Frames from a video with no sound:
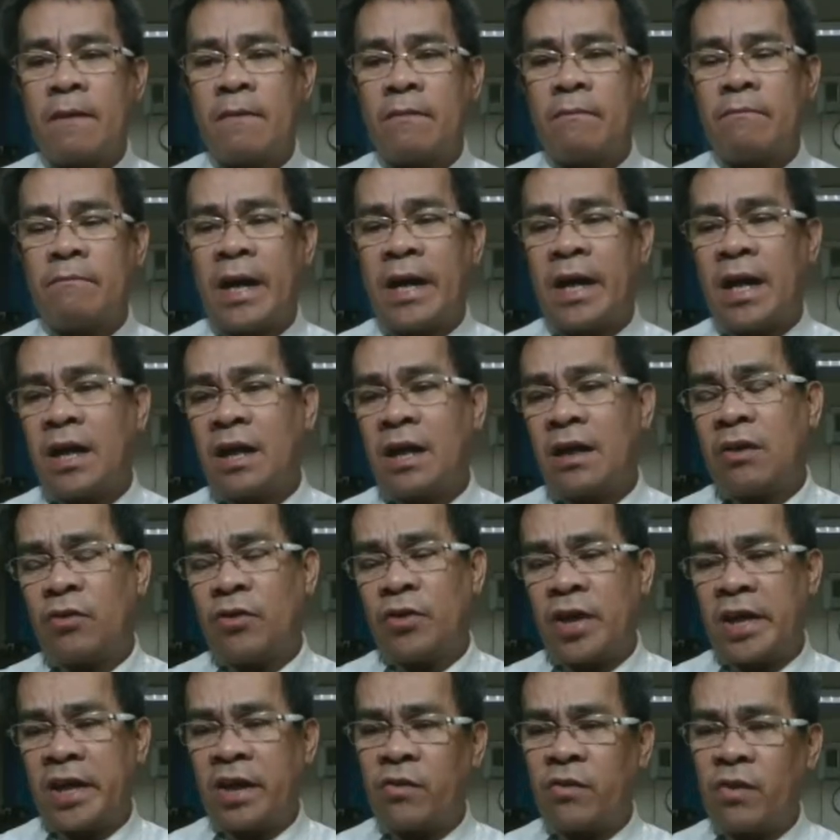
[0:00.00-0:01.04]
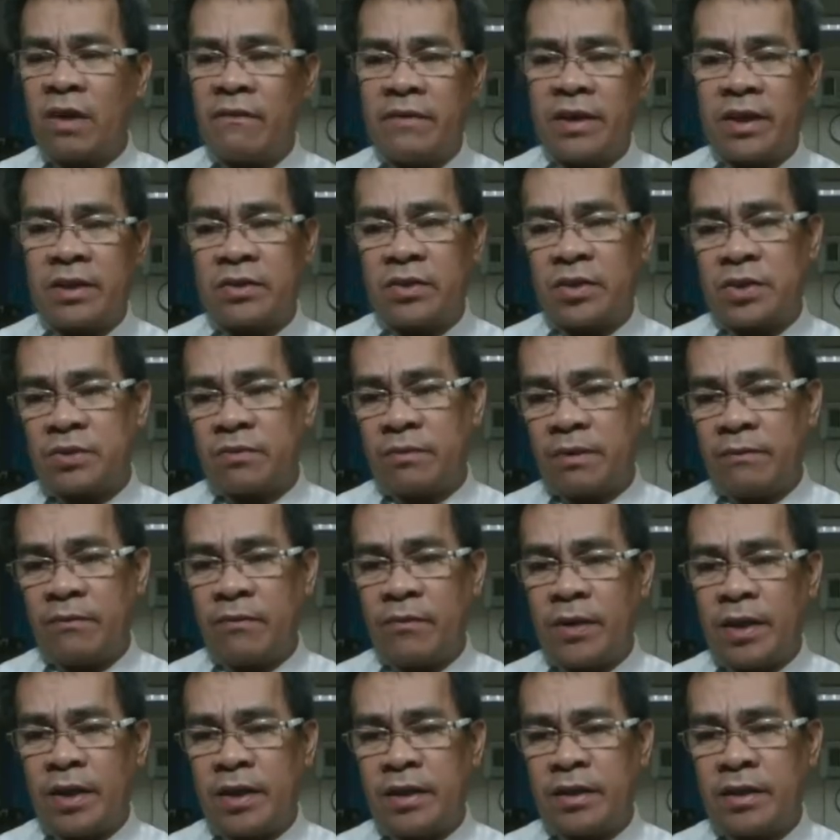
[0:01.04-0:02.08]
parallel or equal vectors of
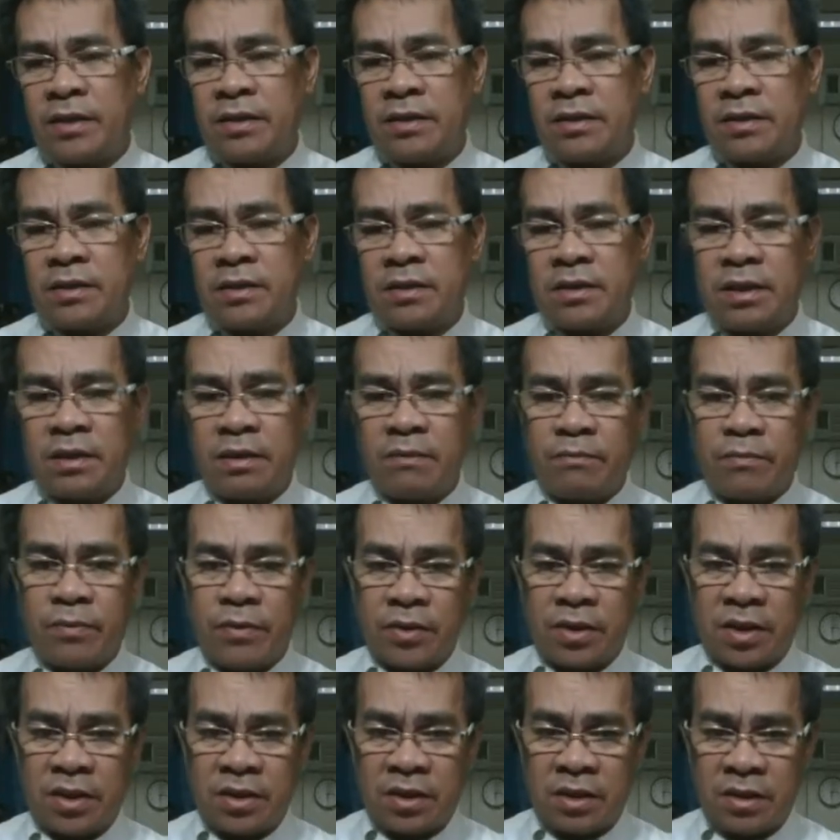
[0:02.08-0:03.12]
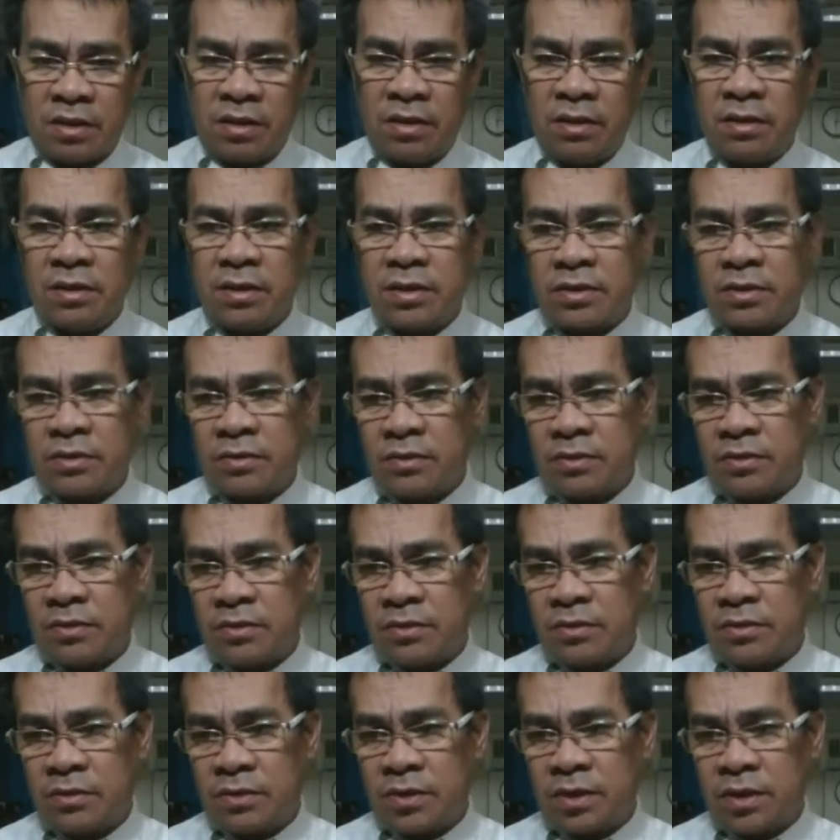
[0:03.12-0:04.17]
f1, then put it here. So
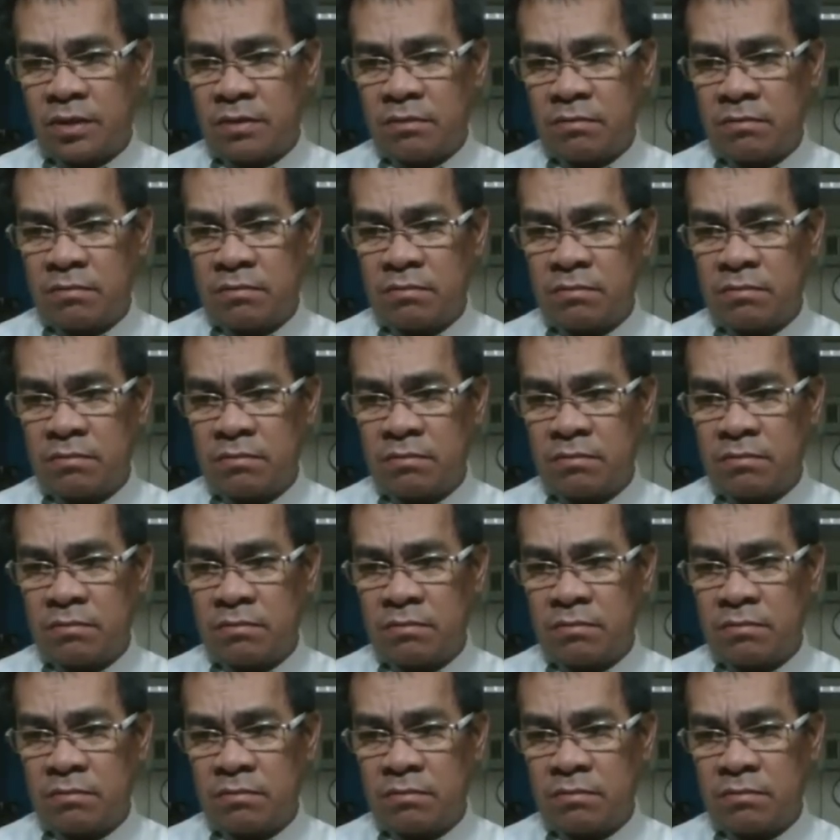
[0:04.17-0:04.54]
do it.